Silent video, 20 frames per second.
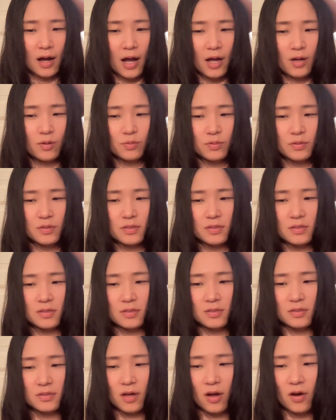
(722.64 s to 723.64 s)
I
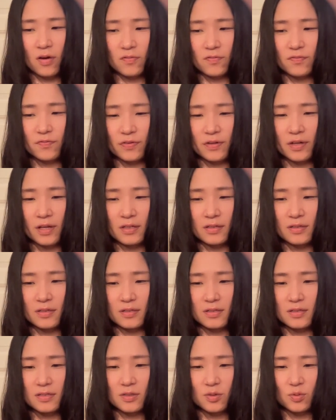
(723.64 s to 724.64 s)
was
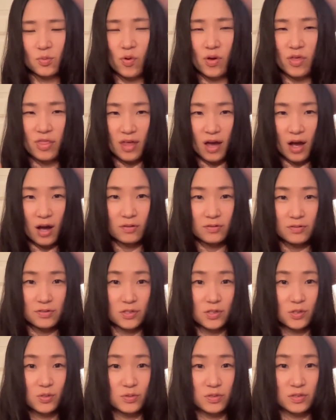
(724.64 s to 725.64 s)
confident
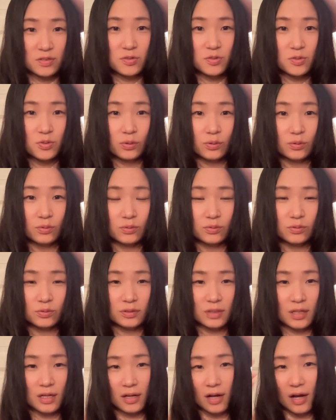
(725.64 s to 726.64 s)
without using
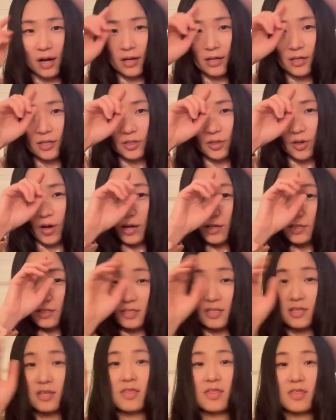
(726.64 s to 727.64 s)
tools, and I
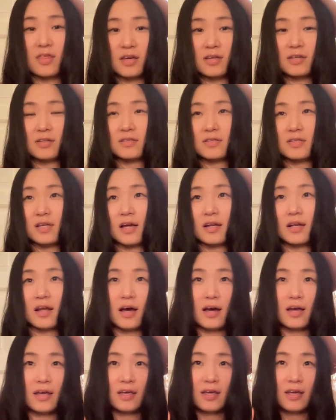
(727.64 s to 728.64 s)
see things, and
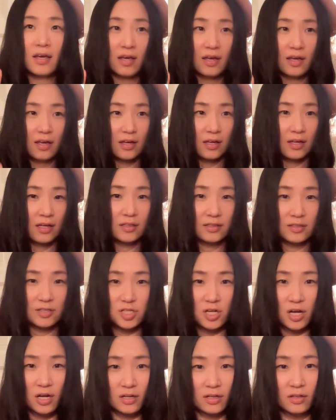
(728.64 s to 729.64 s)
I can
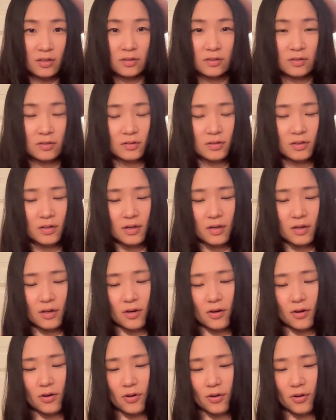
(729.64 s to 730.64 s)
channel
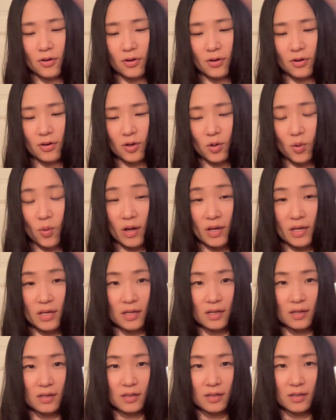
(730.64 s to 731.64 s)
quite